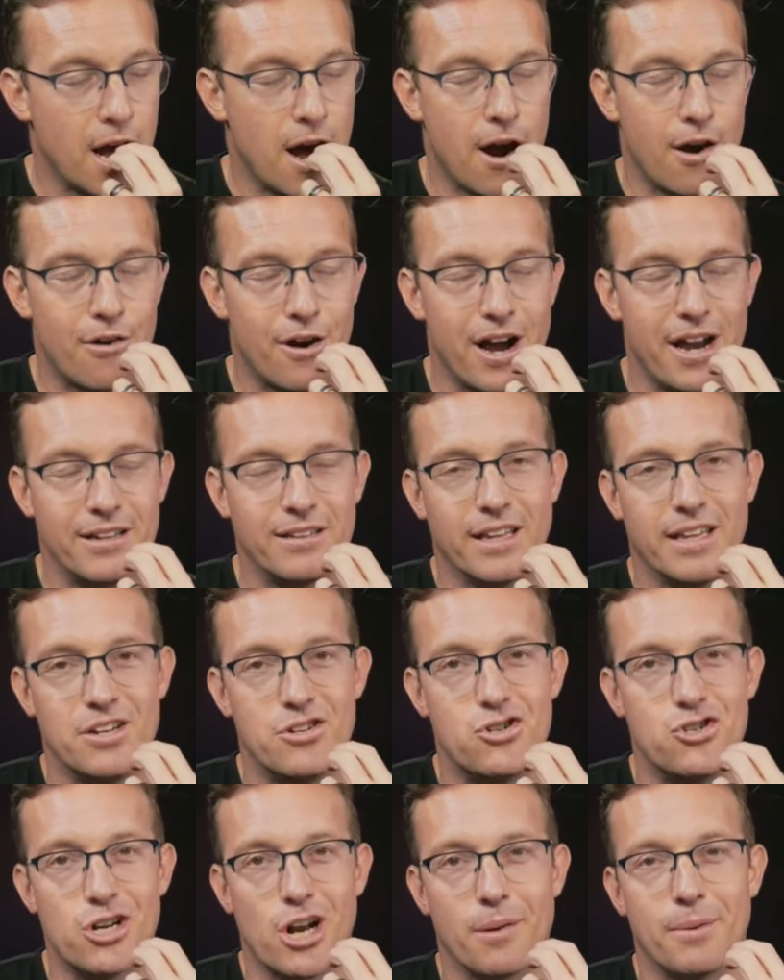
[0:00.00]
Right, ladies and
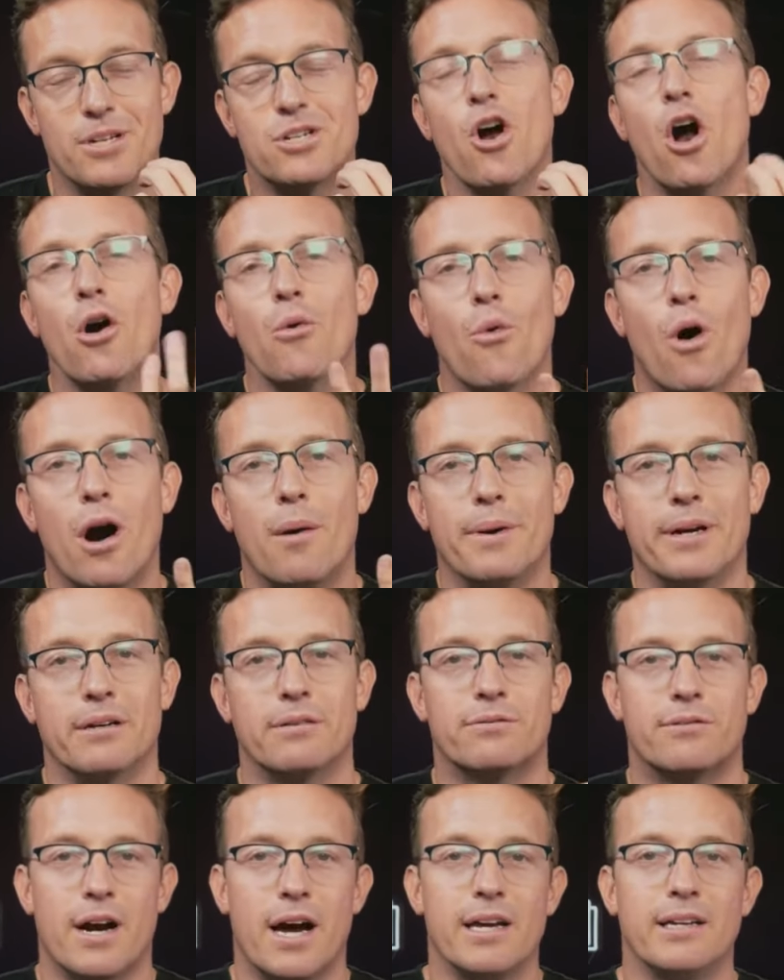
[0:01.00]
gentlemen, it's heartwarming,
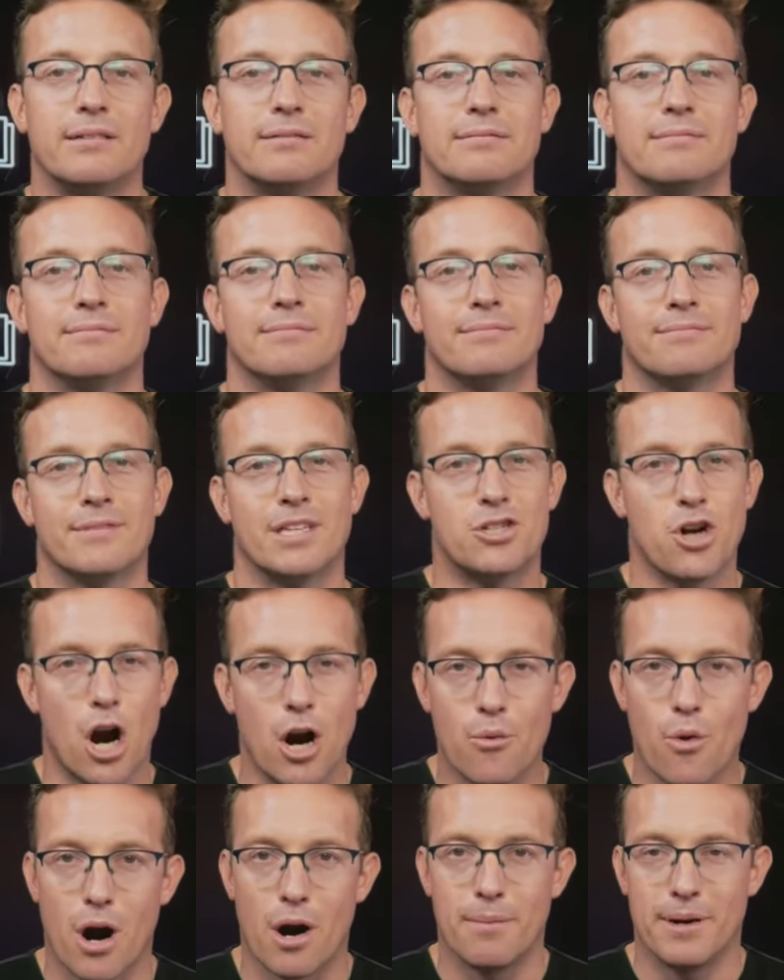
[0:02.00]
right? It's
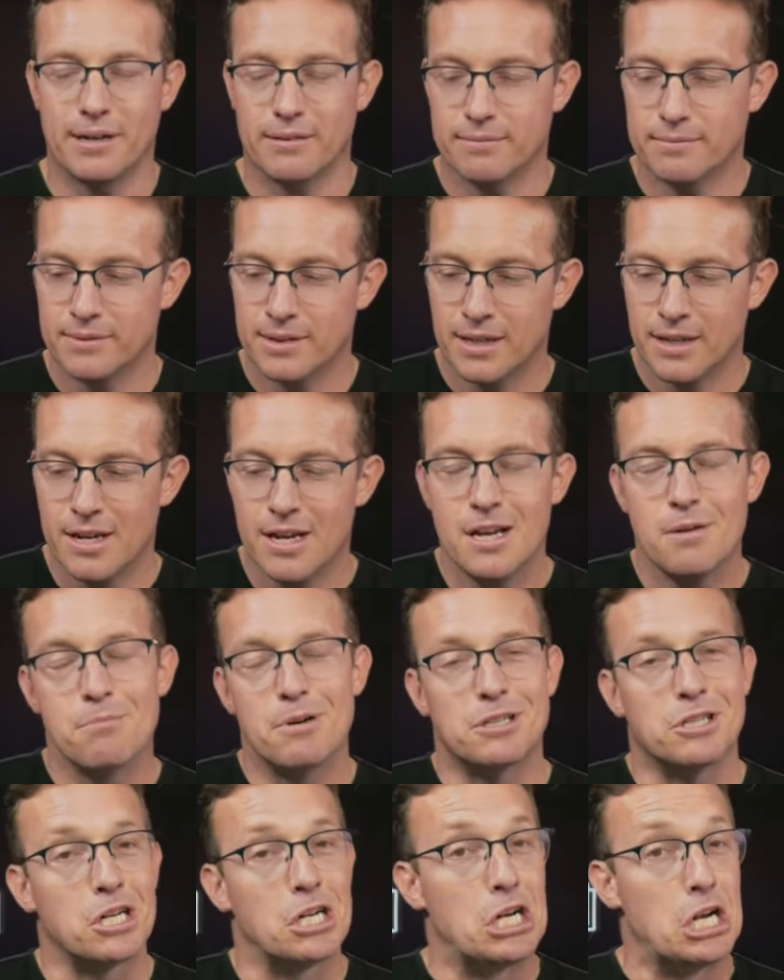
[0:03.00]
heartwarming.
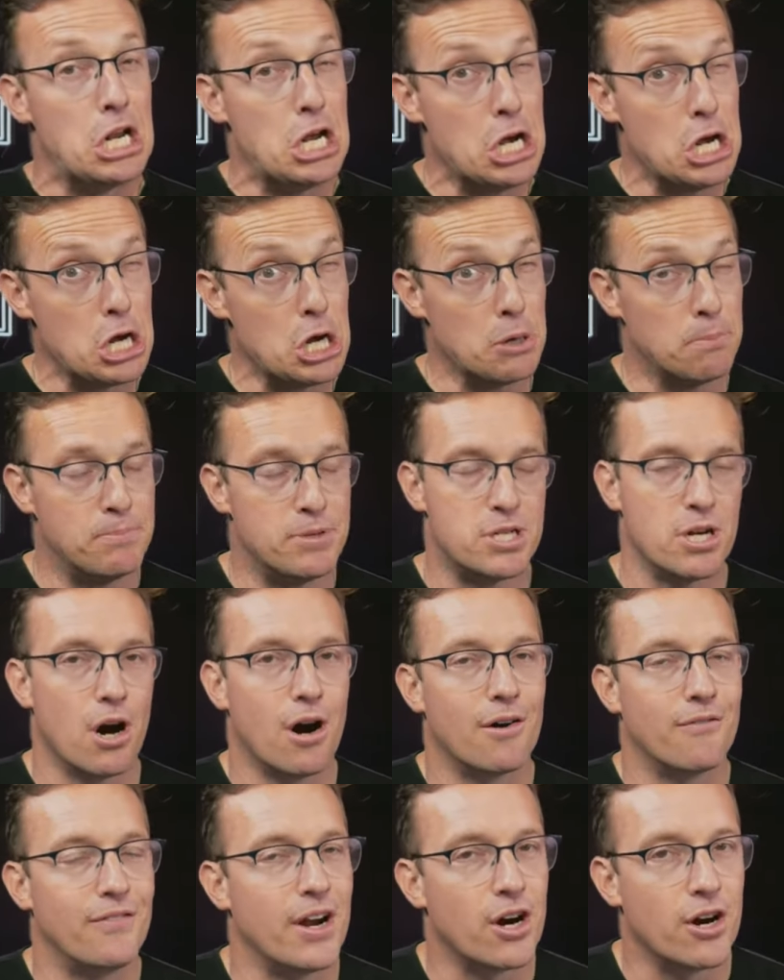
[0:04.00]
But the libs
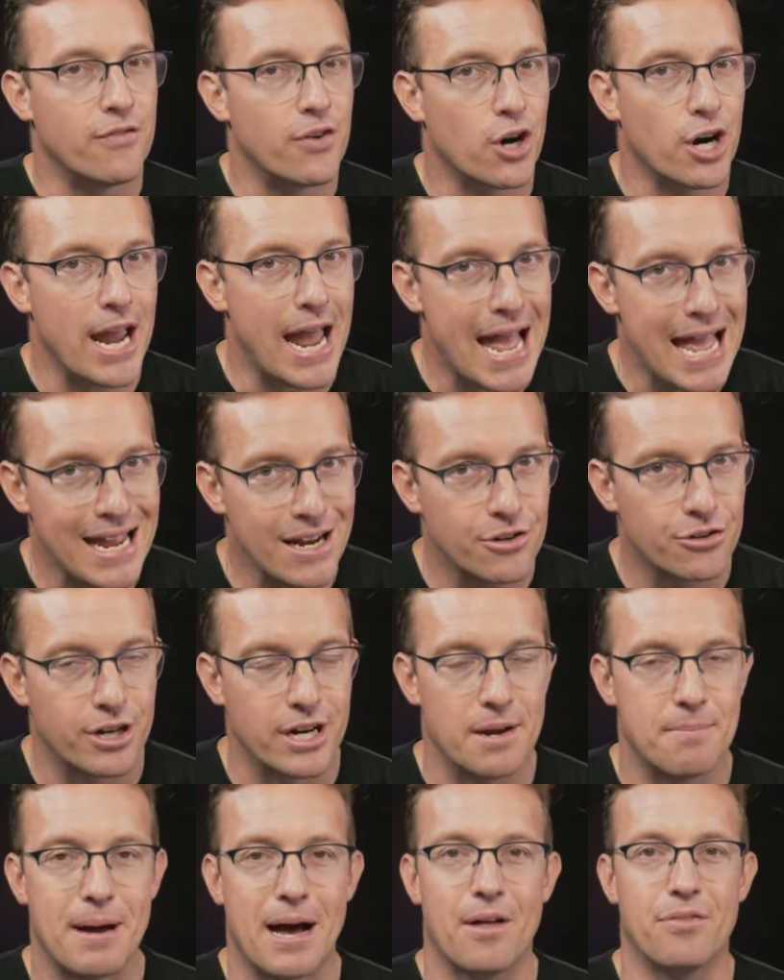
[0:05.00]
are very, very
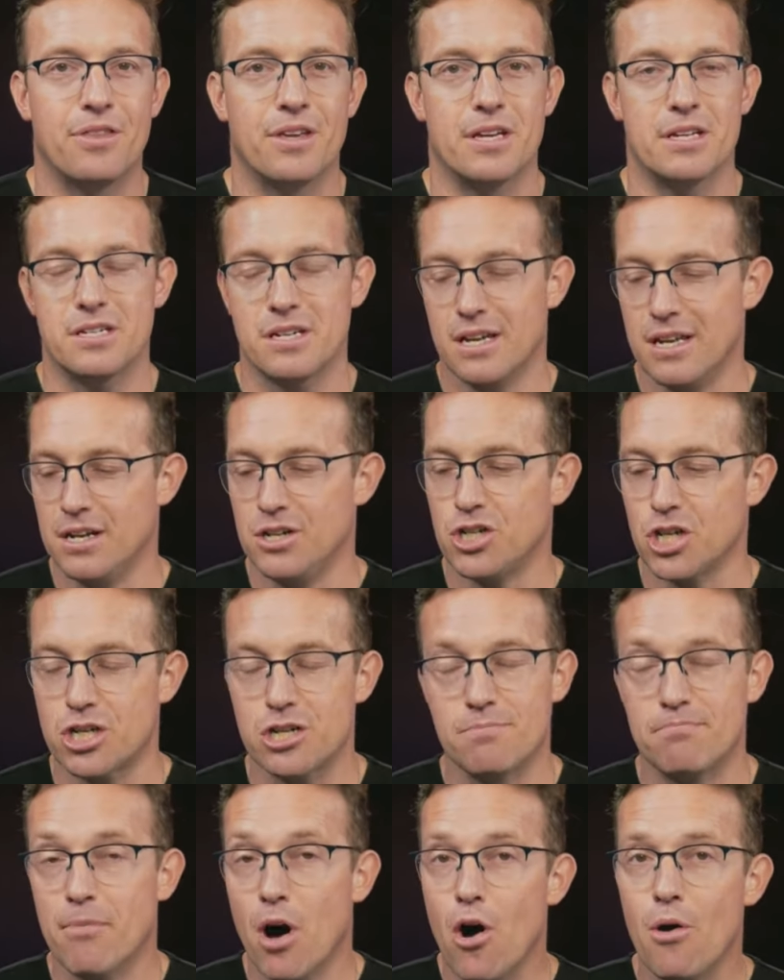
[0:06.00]
angry about this. In
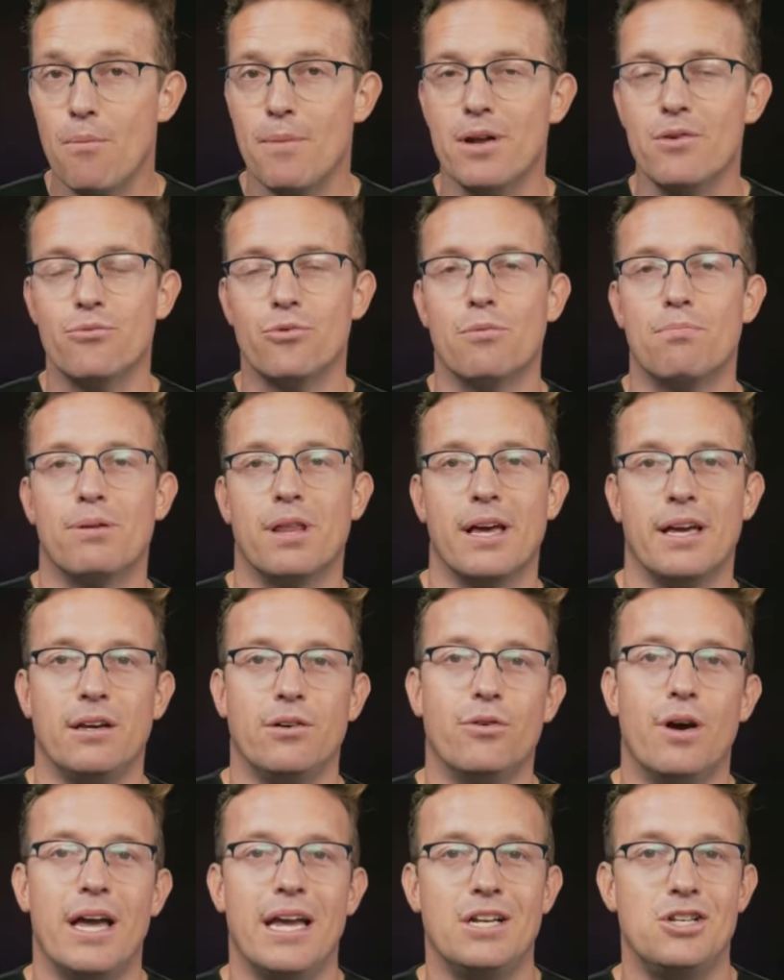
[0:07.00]
just a moment, we'll play
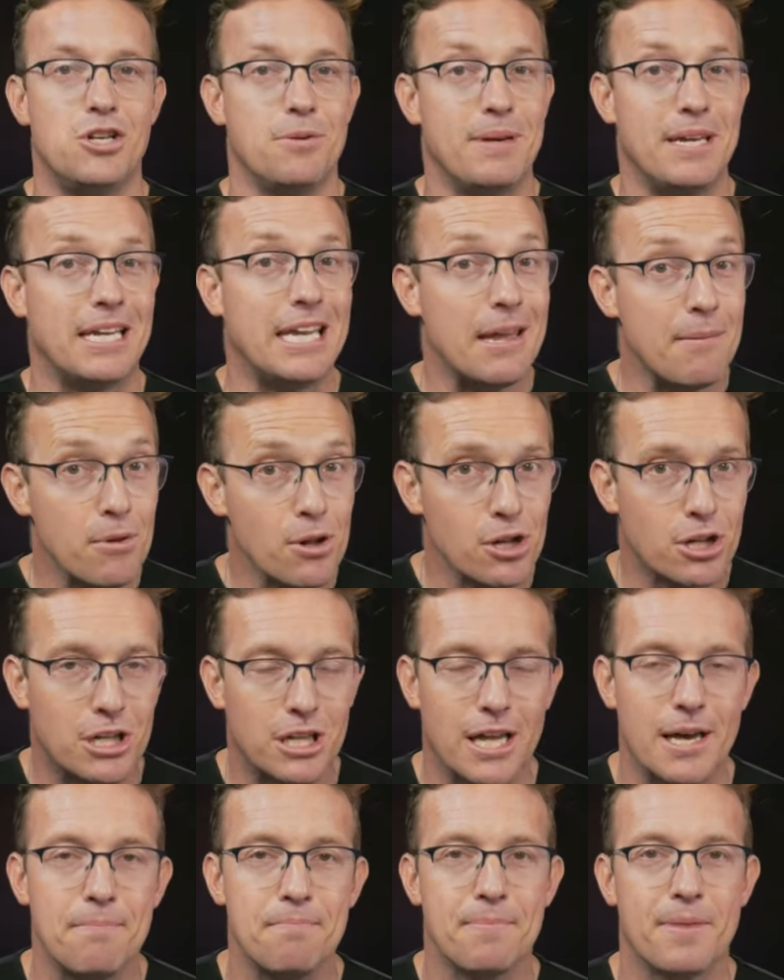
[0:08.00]
you a Jimmy Kimmel
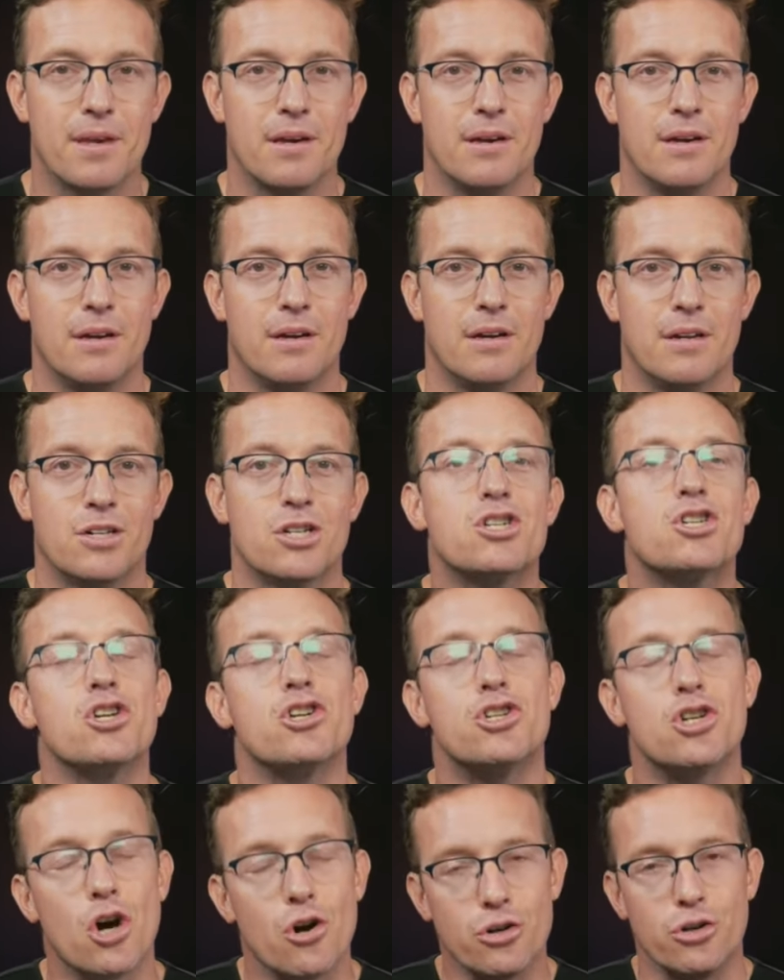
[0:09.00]
clip just
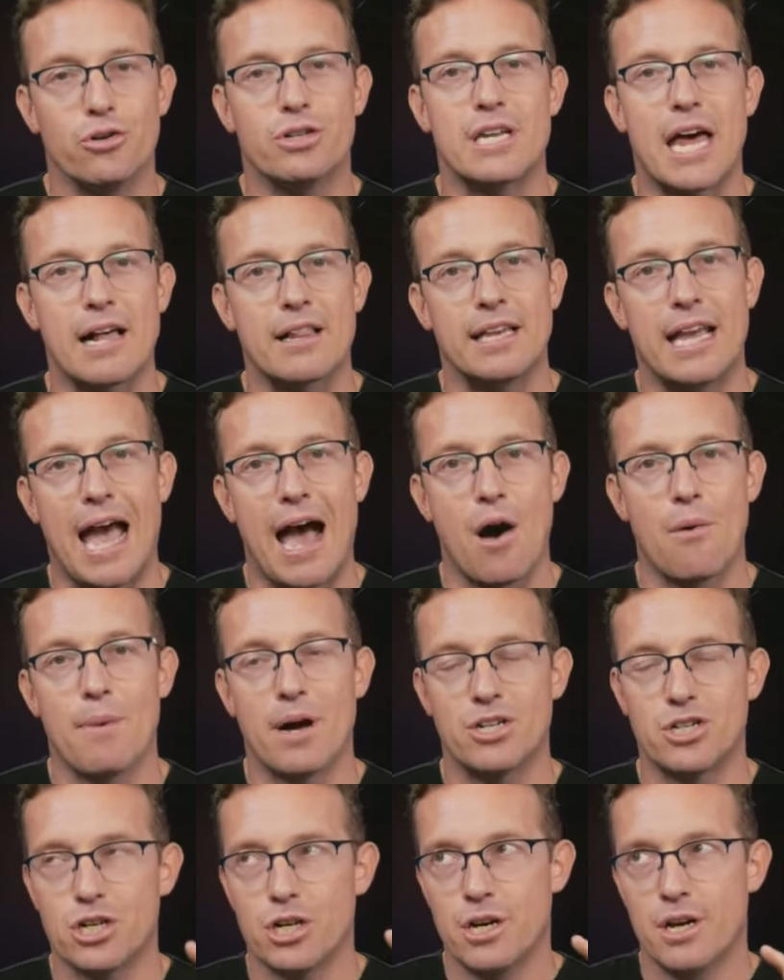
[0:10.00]
to show you exactly how
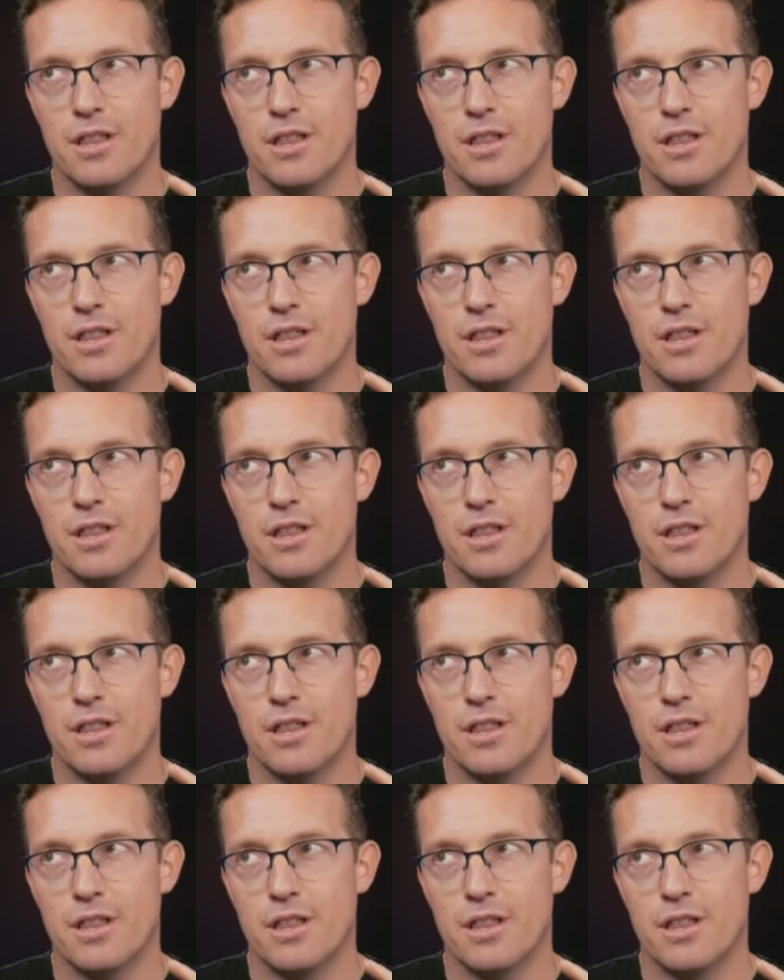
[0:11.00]
much